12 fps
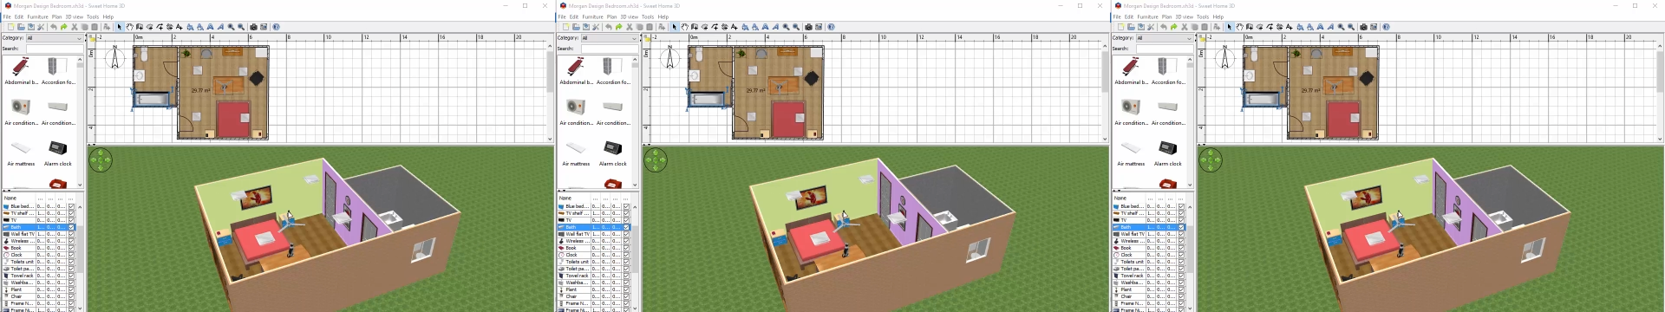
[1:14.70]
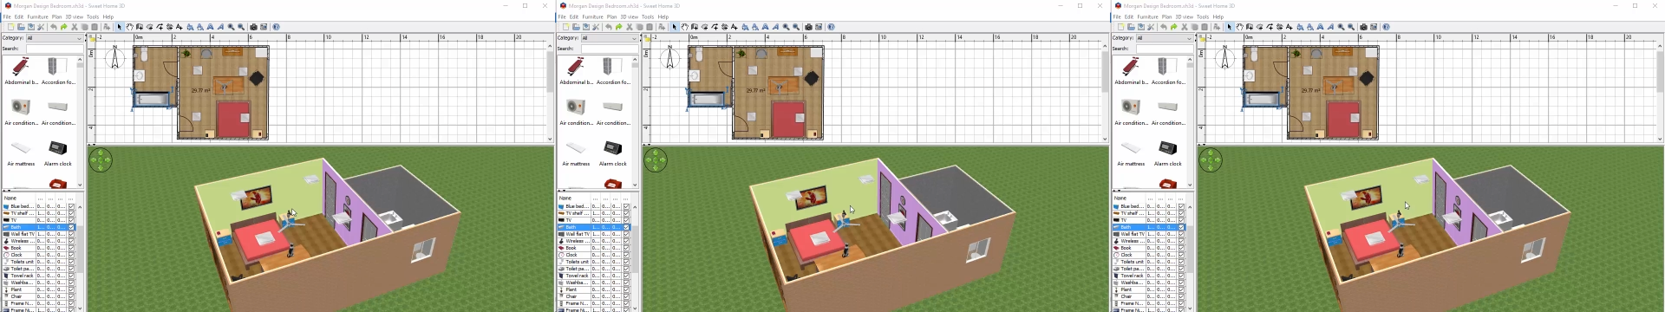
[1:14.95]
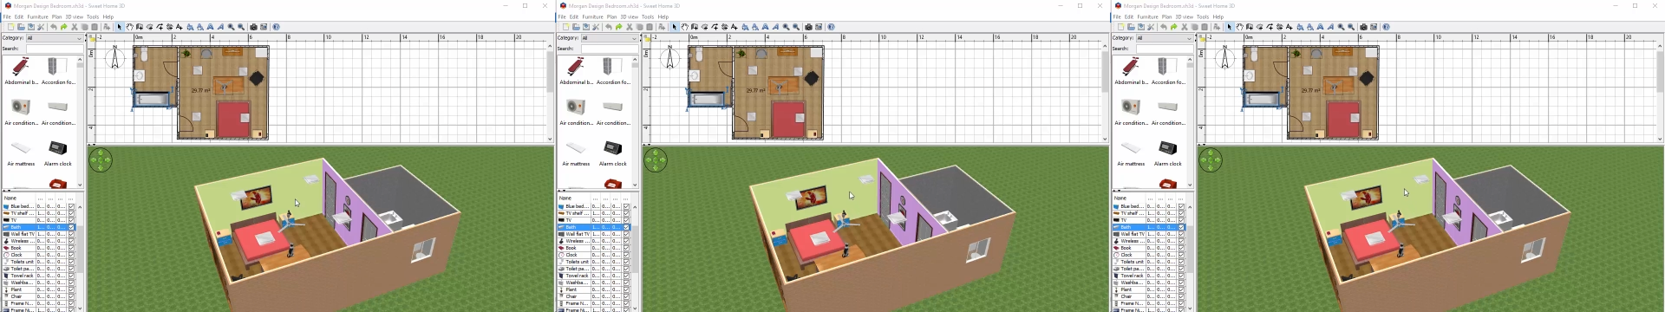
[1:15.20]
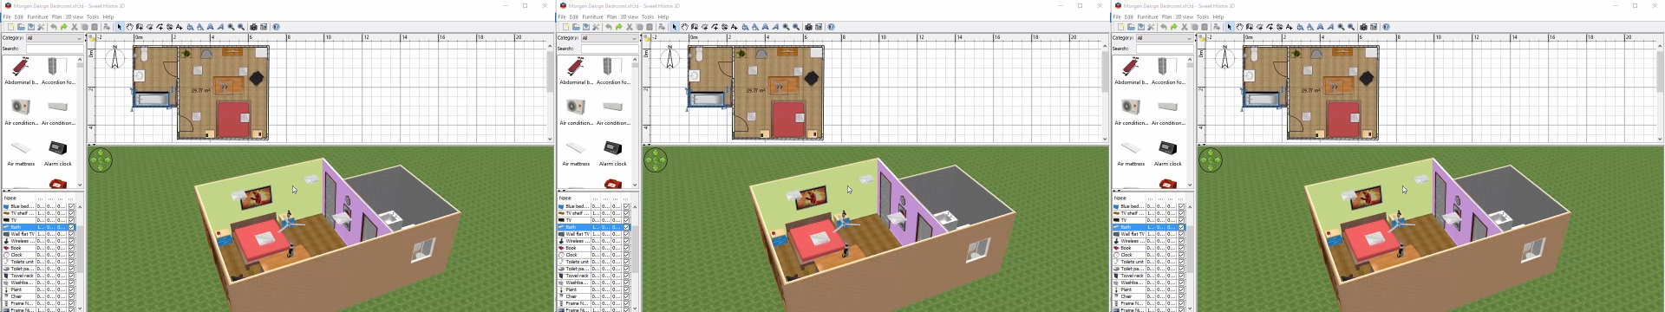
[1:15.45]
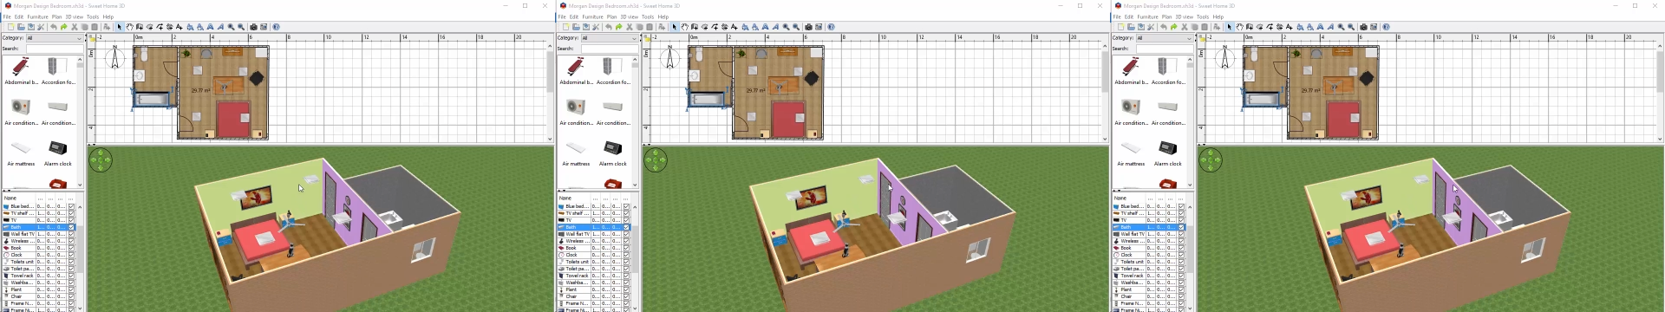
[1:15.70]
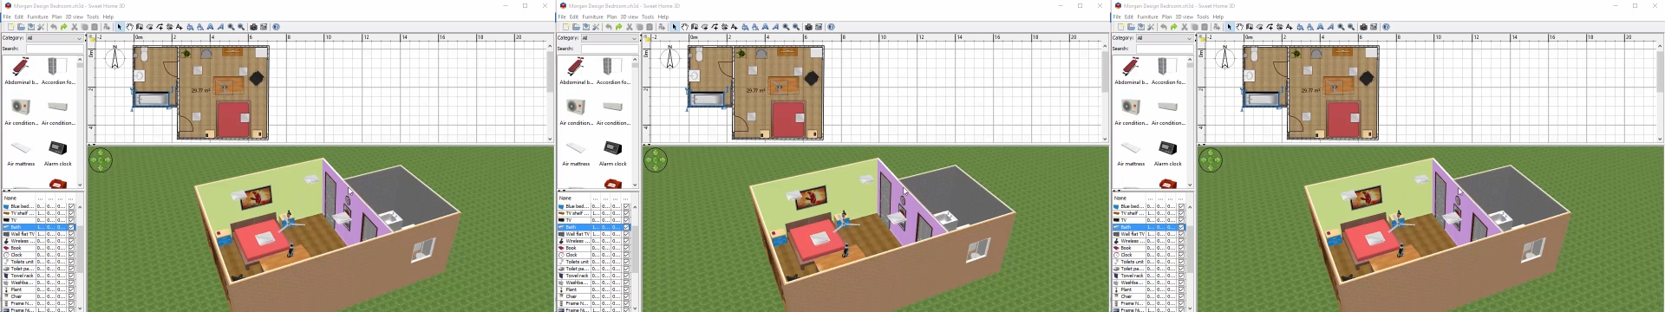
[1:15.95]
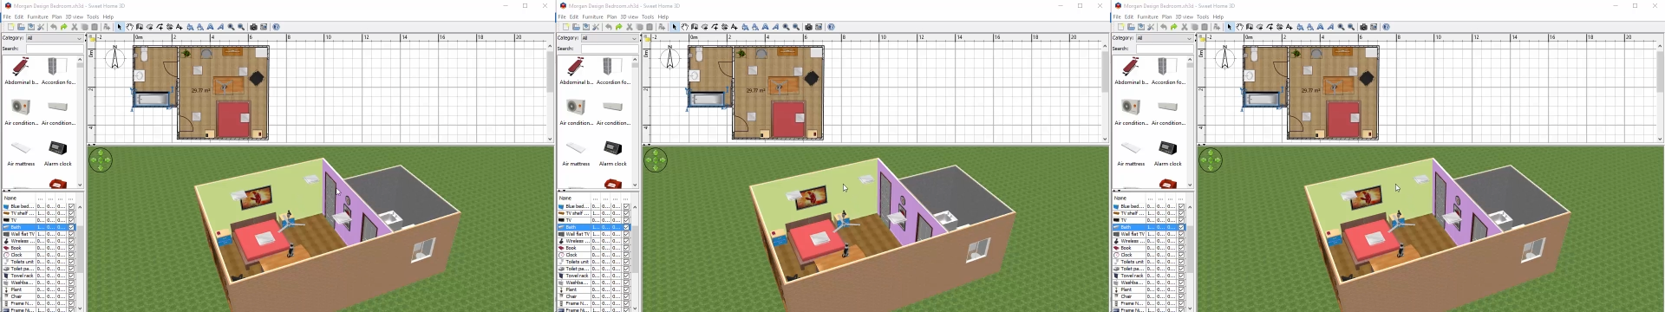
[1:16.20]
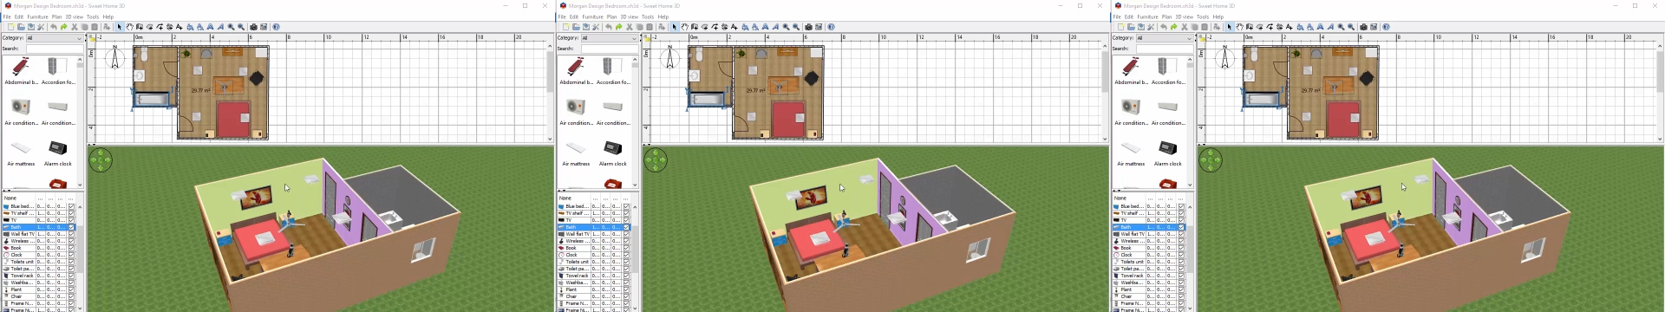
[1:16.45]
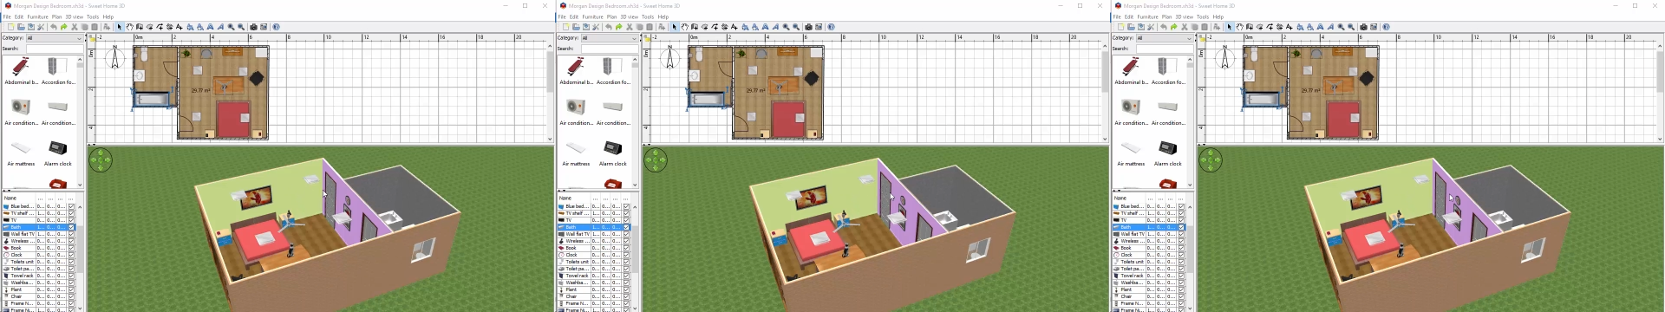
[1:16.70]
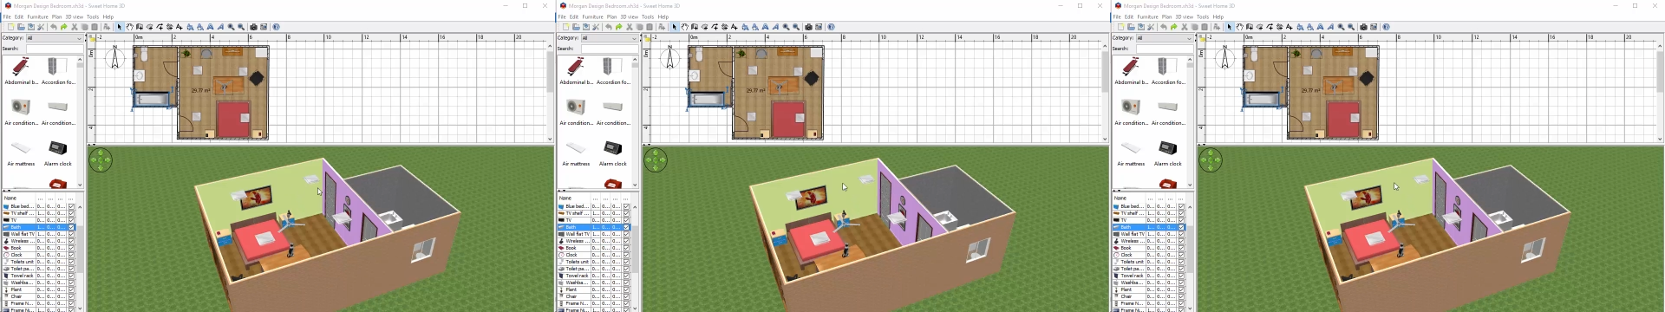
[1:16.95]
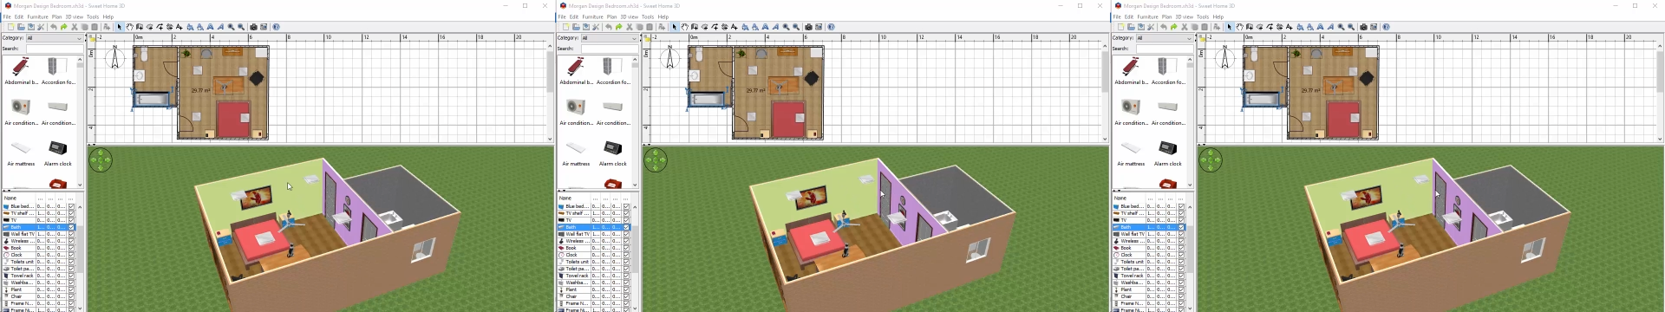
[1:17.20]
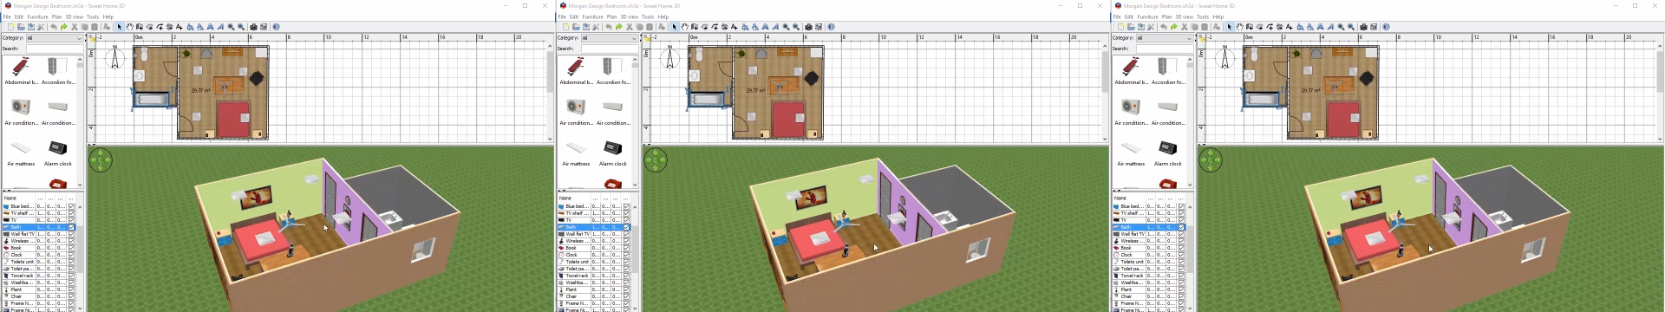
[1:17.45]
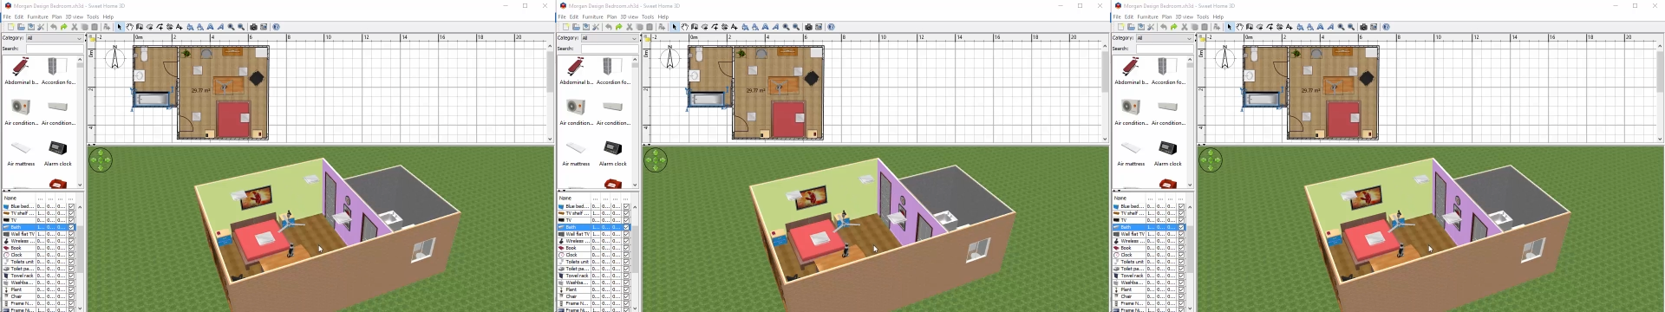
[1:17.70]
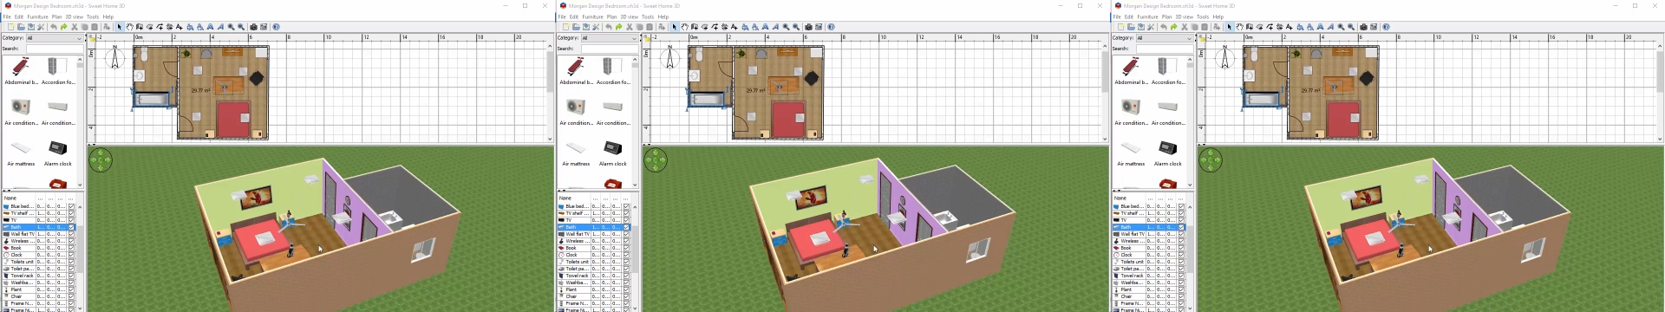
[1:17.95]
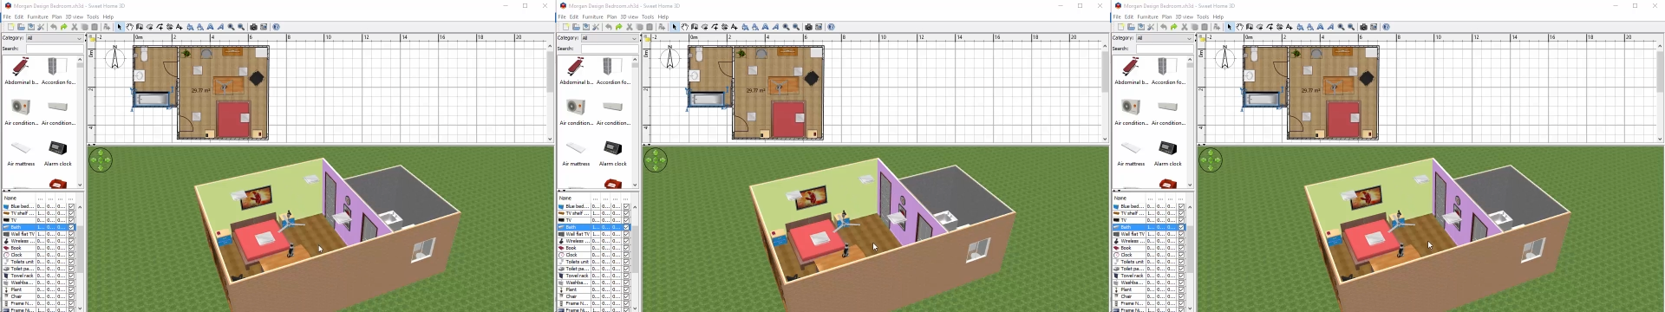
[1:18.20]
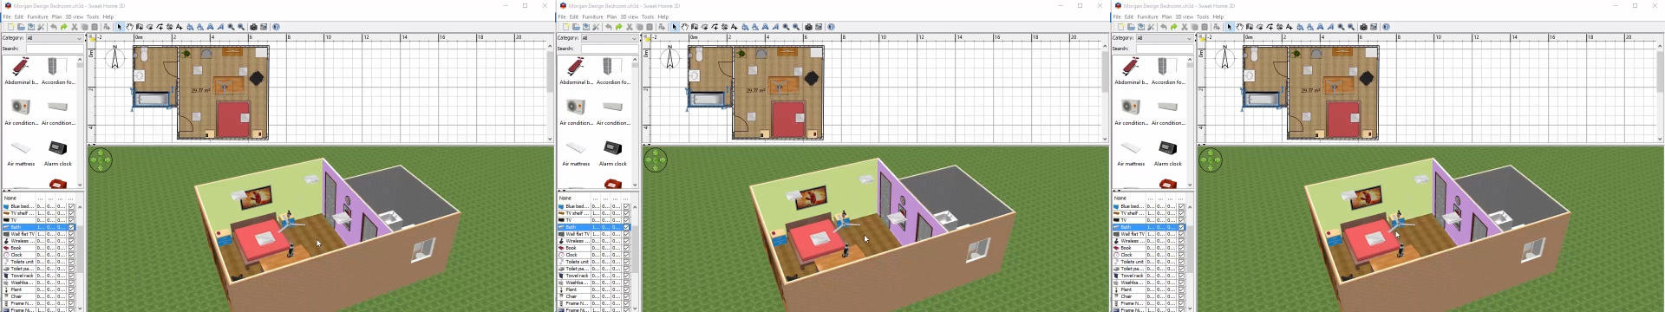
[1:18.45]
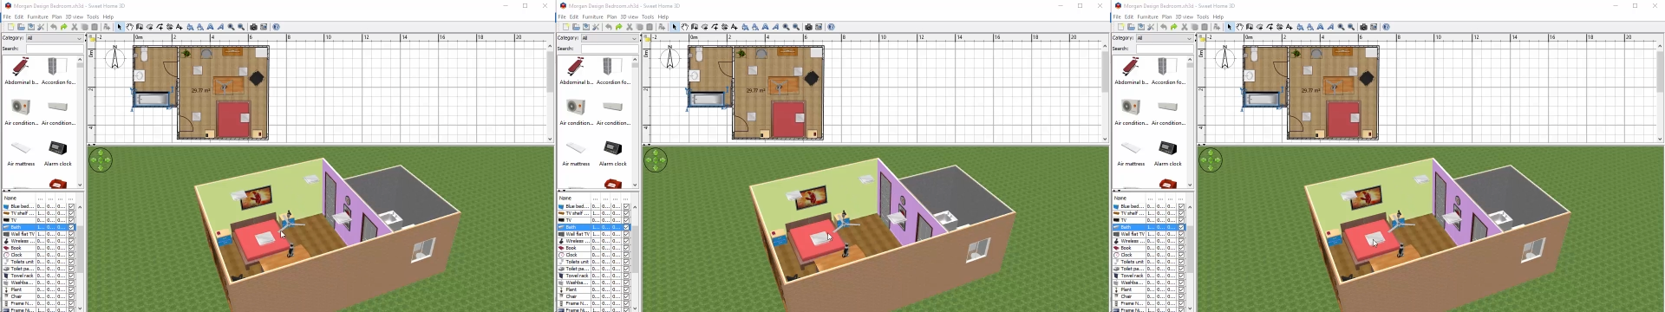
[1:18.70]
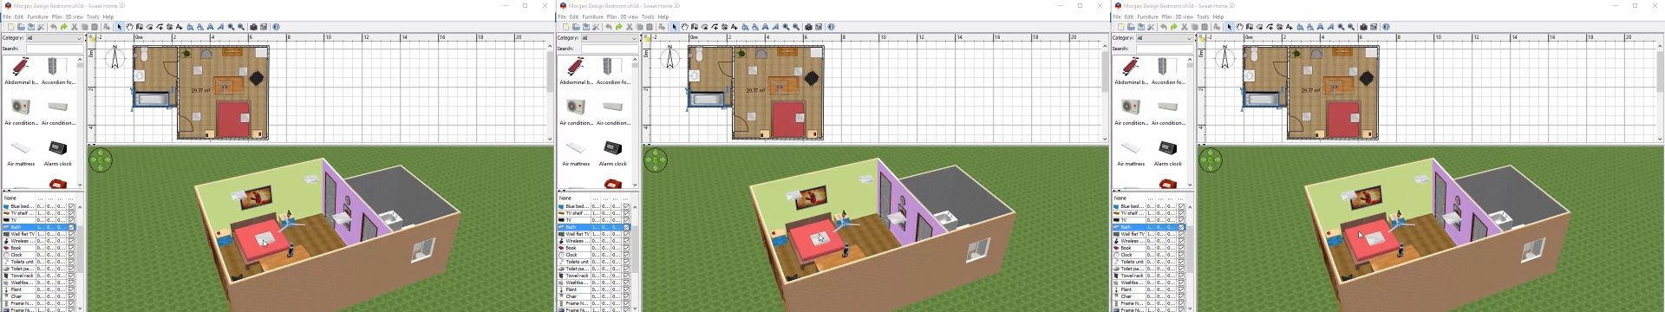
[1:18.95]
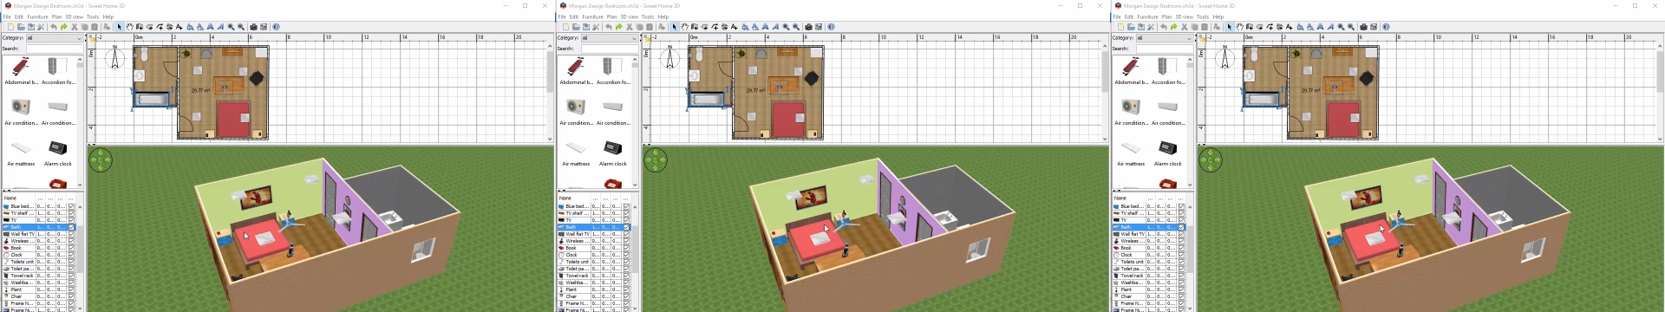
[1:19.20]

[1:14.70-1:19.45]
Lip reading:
(no speaker visible)